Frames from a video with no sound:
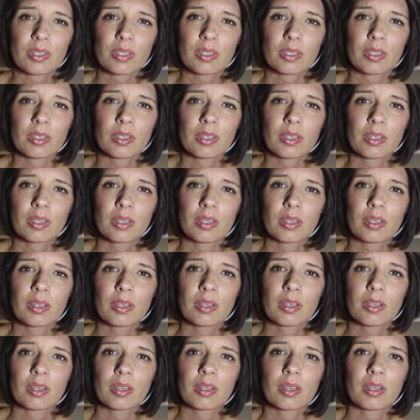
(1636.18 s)

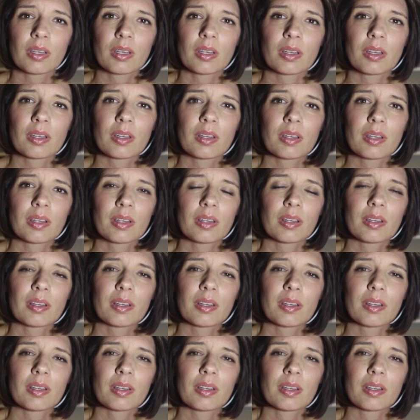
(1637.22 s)
(no one is talking)